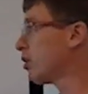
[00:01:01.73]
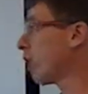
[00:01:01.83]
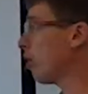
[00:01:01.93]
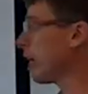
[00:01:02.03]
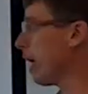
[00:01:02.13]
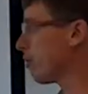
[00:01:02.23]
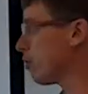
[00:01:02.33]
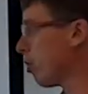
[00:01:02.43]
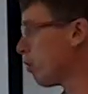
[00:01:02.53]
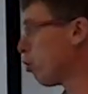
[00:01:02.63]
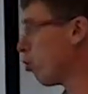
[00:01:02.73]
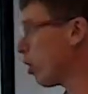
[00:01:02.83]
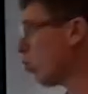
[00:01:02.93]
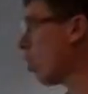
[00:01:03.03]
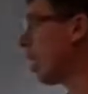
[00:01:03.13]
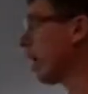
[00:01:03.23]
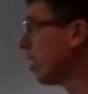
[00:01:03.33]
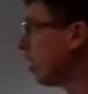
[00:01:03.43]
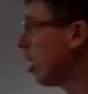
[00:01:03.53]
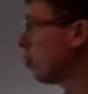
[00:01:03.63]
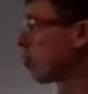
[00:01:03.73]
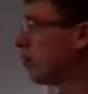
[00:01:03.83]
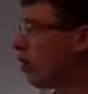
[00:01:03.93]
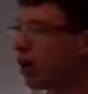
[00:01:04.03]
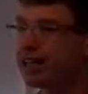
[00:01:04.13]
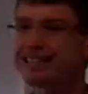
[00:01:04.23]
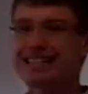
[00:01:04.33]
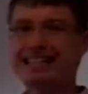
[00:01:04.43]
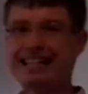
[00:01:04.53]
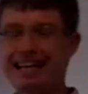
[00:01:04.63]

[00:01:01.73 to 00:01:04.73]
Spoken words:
TOGAF 9.1 provides an